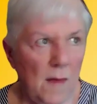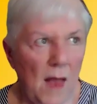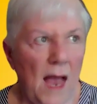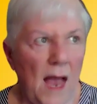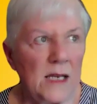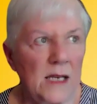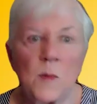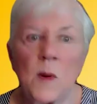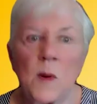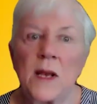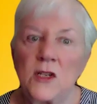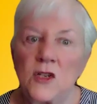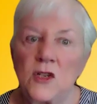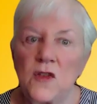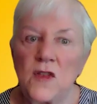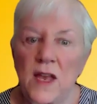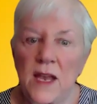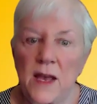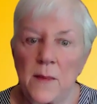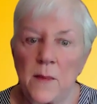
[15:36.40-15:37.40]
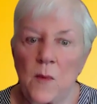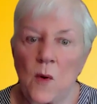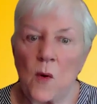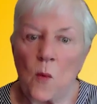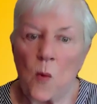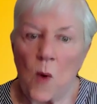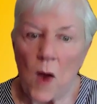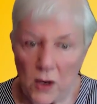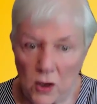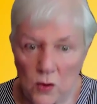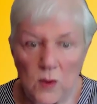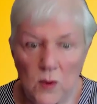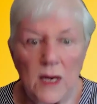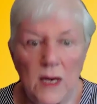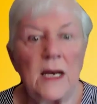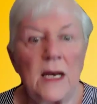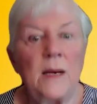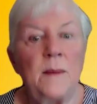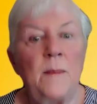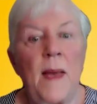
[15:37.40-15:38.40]
I explained to them why you
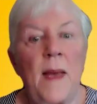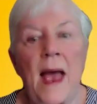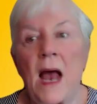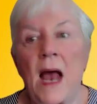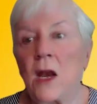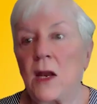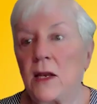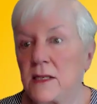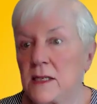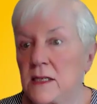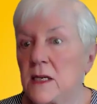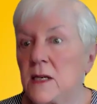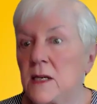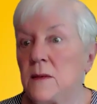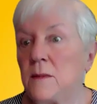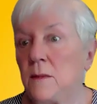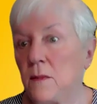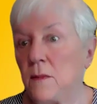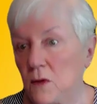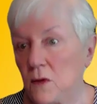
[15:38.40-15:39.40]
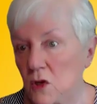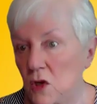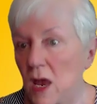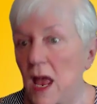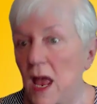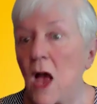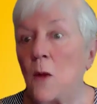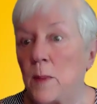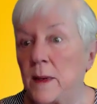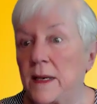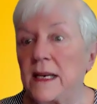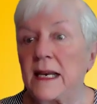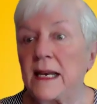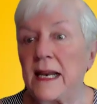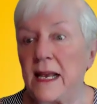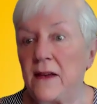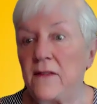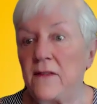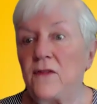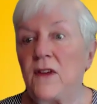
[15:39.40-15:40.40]
needed ballast to help it
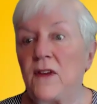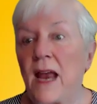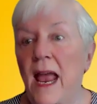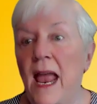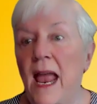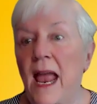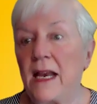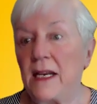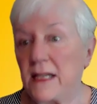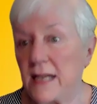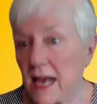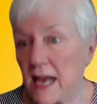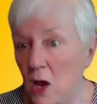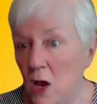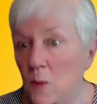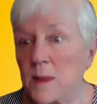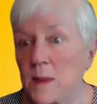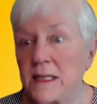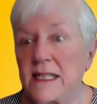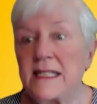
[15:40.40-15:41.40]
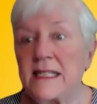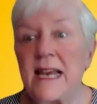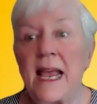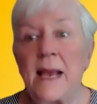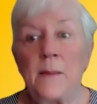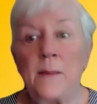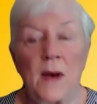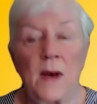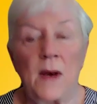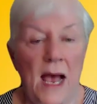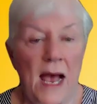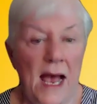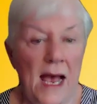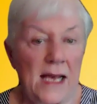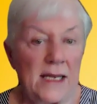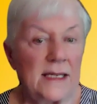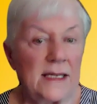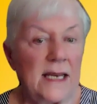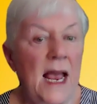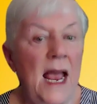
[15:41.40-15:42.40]
lift and to help it
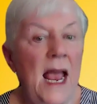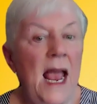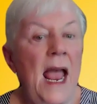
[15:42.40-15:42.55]
stabilize.